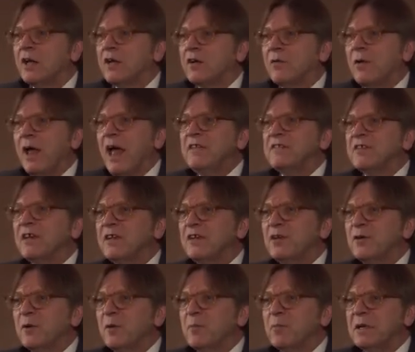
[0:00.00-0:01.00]

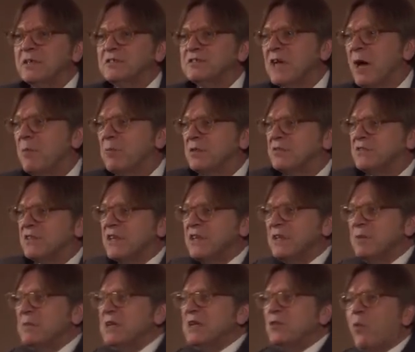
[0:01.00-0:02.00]
creating European champions, and
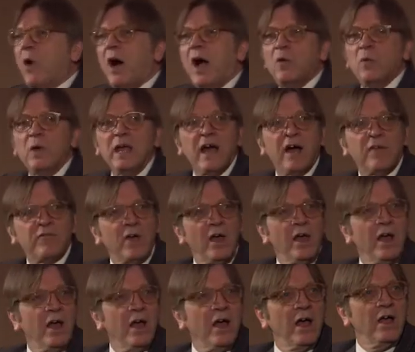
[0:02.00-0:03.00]
in the meanwhile we have
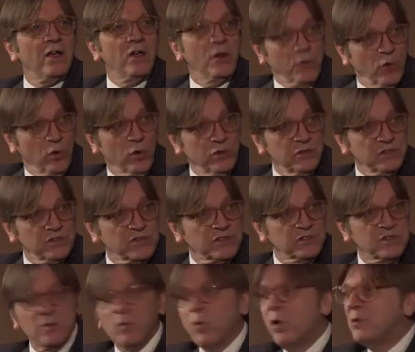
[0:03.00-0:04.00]

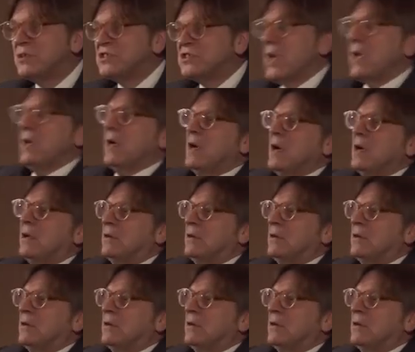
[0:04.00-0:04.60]
rules where we say,